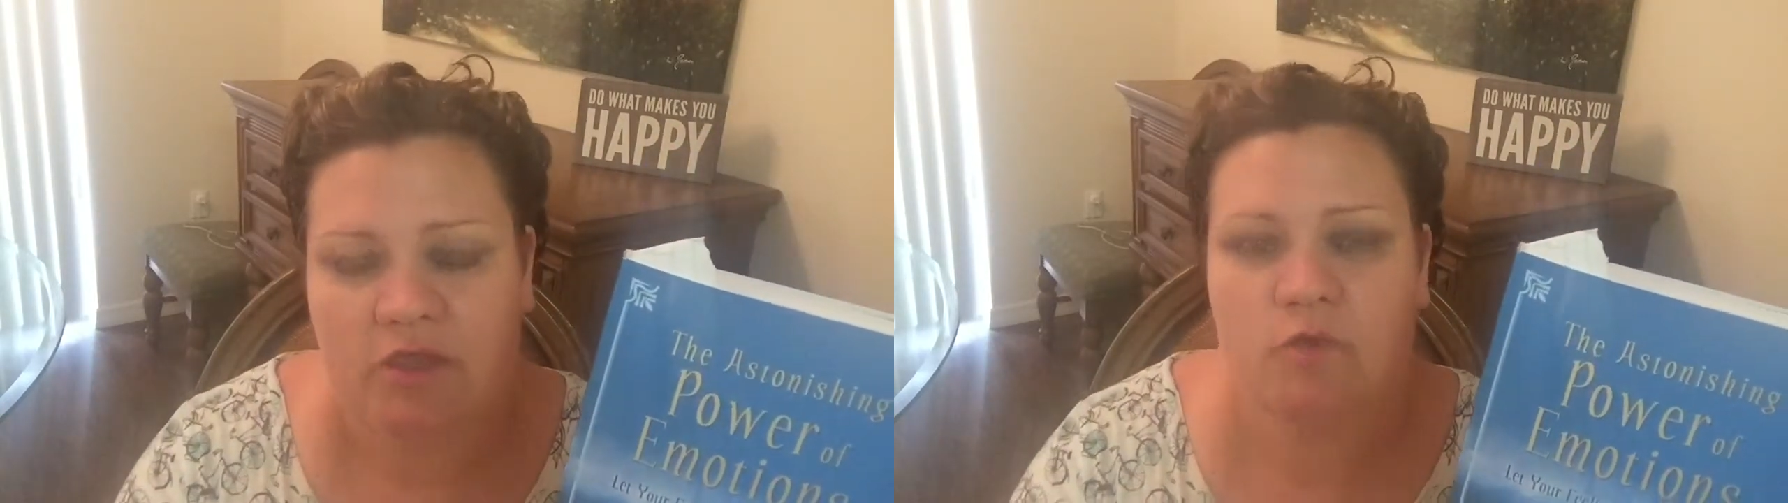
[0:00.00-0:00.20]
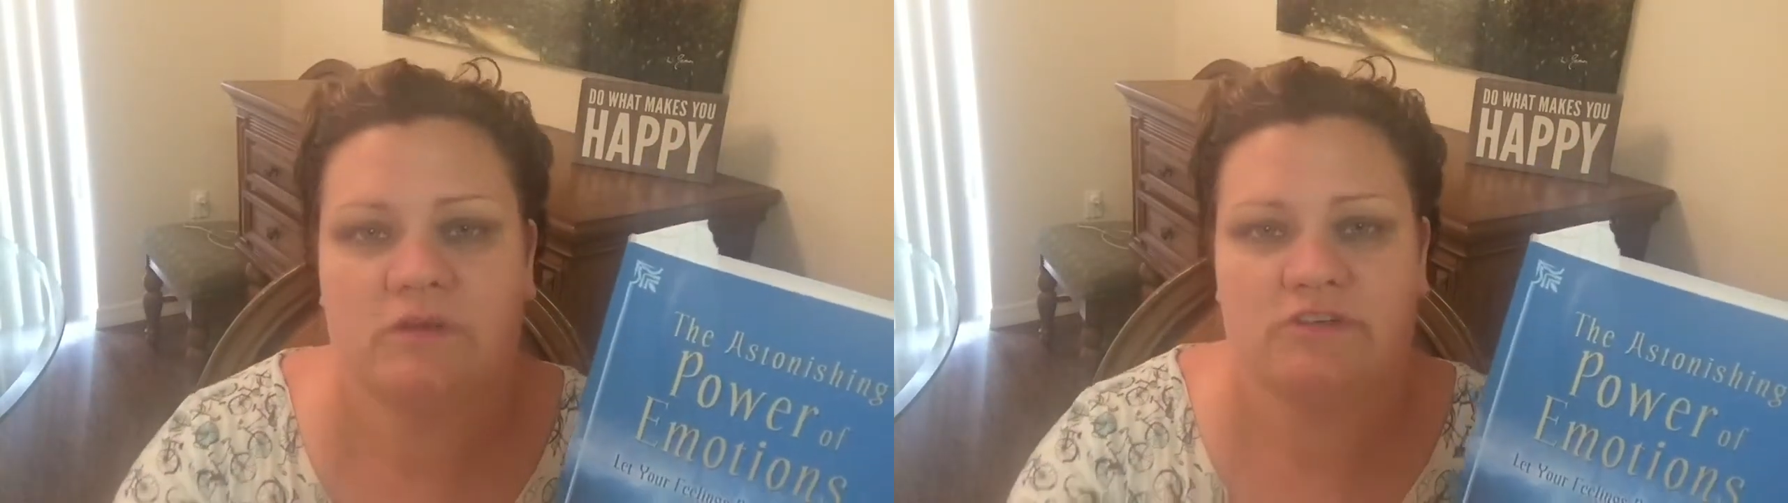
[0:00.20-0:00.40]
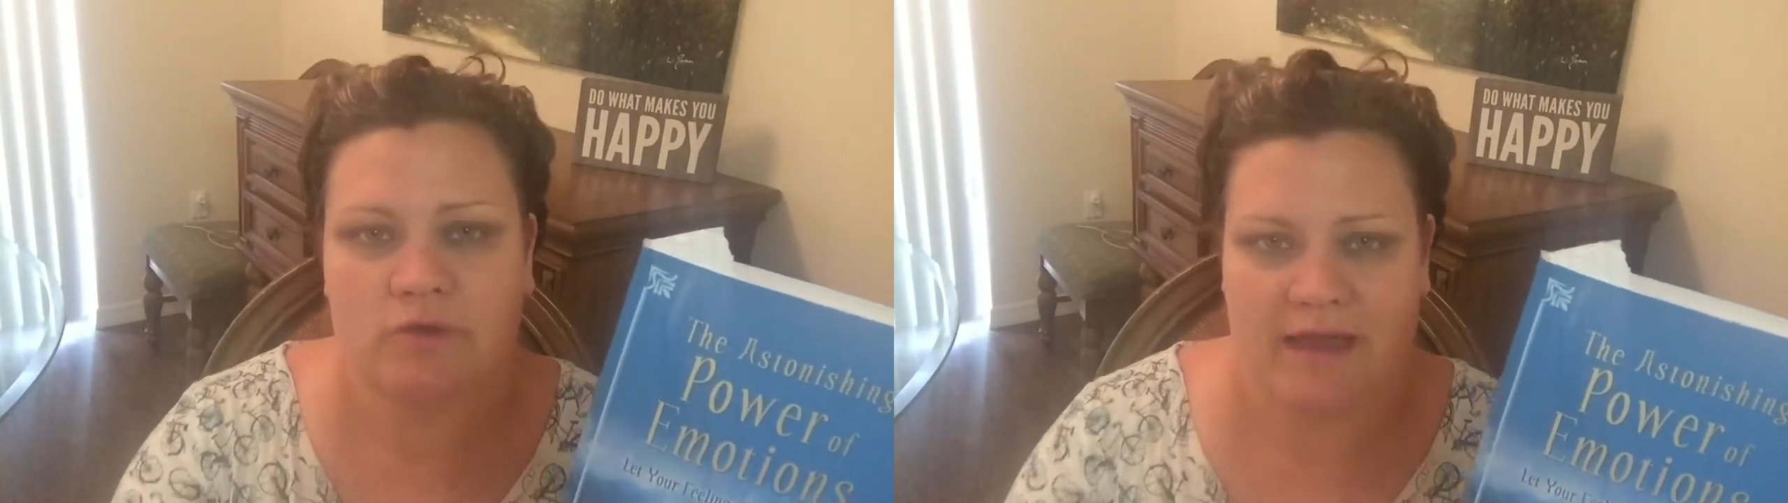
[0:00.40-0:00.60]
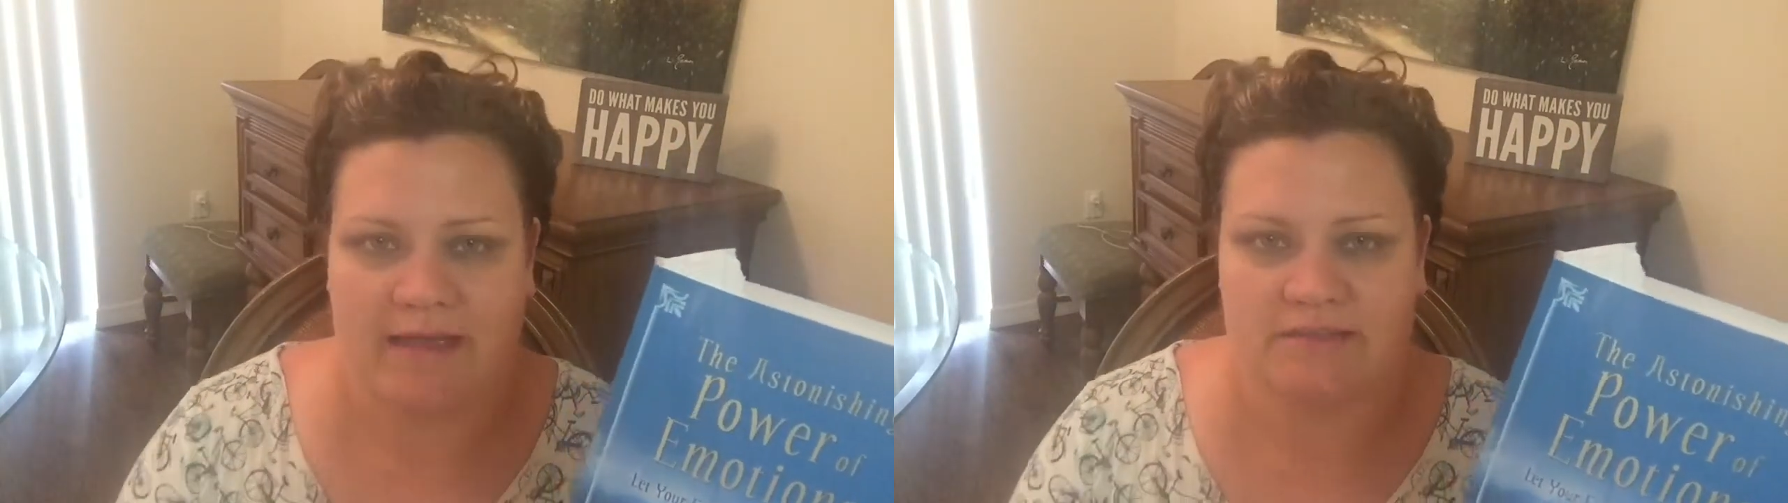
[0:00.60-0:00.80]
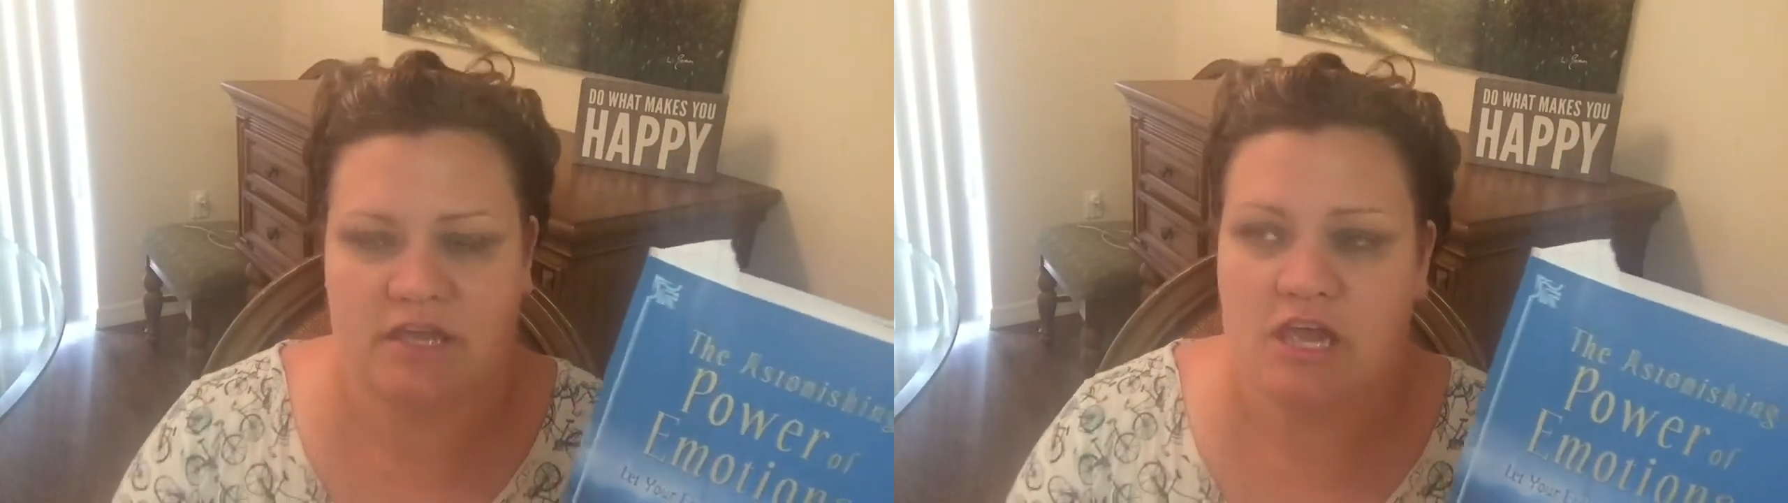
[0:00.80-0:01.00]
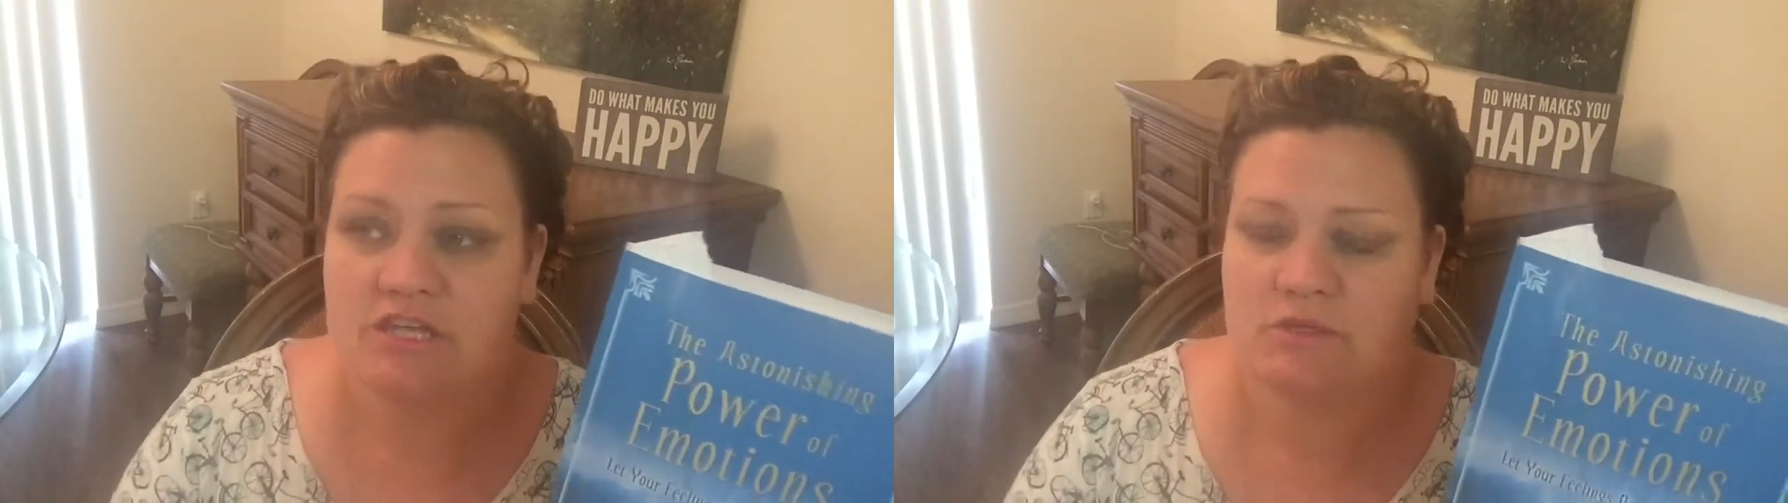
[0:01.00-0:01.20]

you attract.